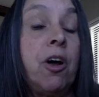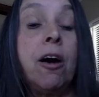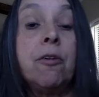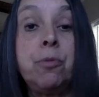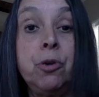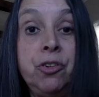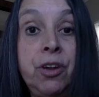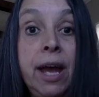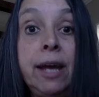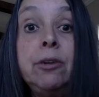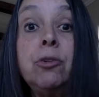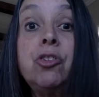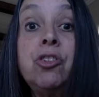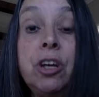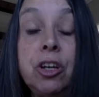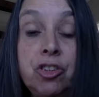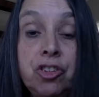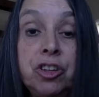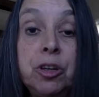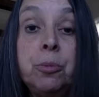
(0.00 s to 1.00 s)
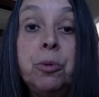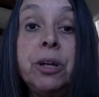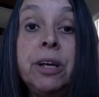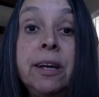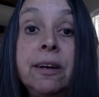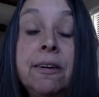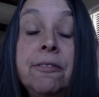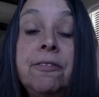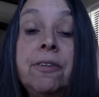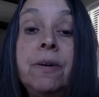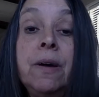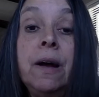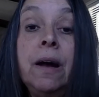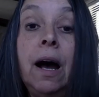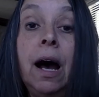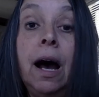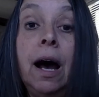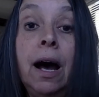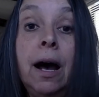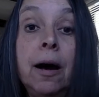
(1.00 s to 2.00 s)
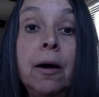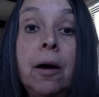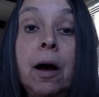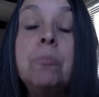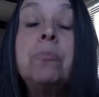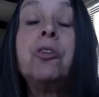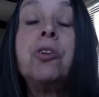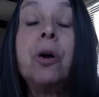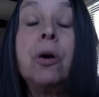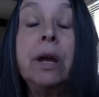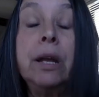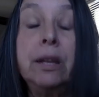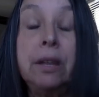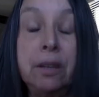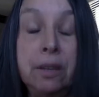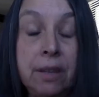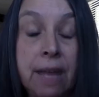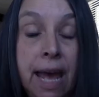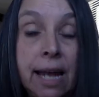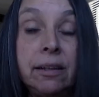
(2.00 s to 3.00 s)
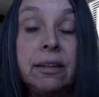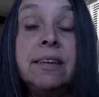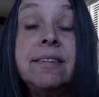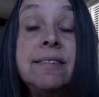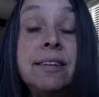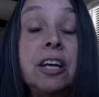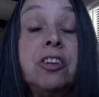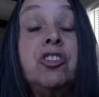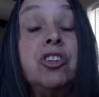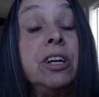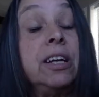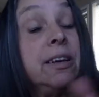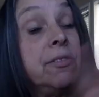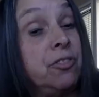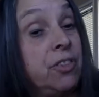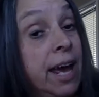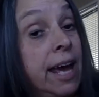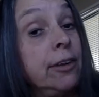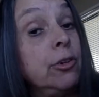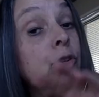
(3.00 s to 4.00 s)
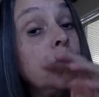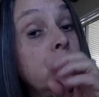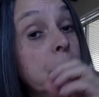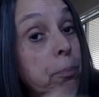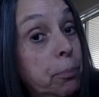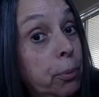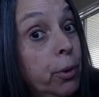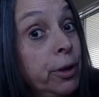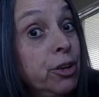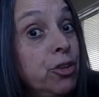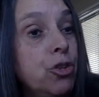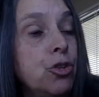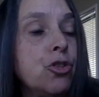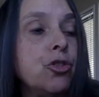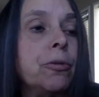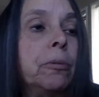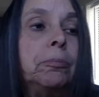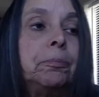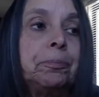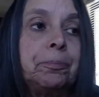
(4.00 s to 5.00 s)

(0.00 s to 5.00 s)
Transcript: off where Daniel said she would give, Natalie said she'd give Daniel some pointers.